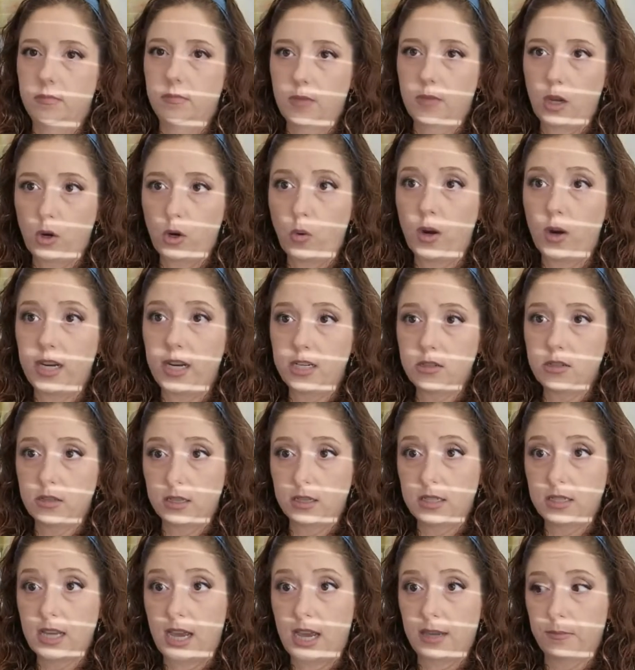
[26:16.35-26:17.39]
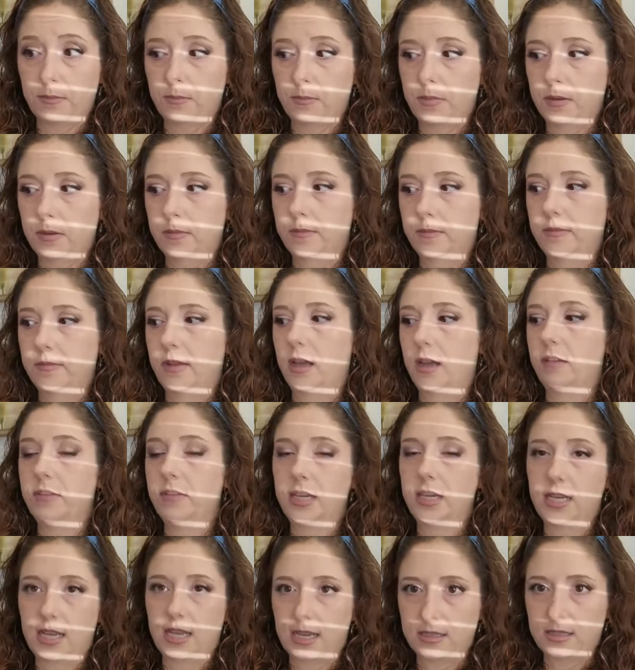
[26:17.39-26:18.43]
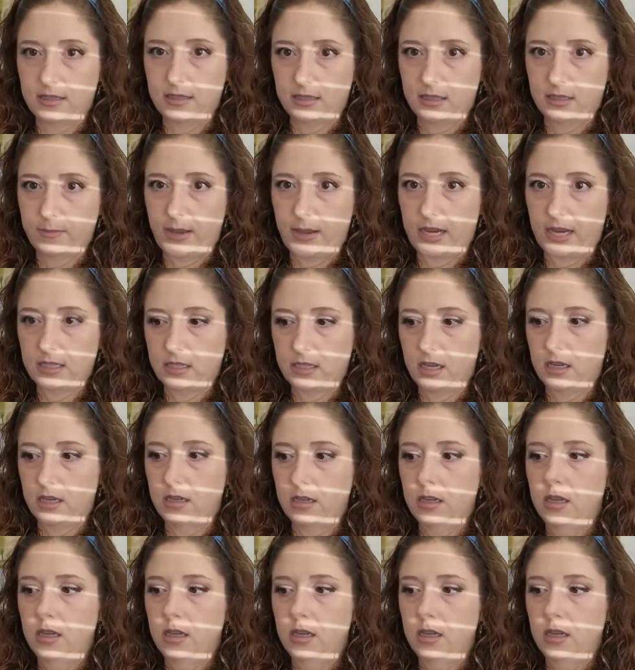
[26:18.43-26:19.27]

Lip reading: according to the type of EDS suspected.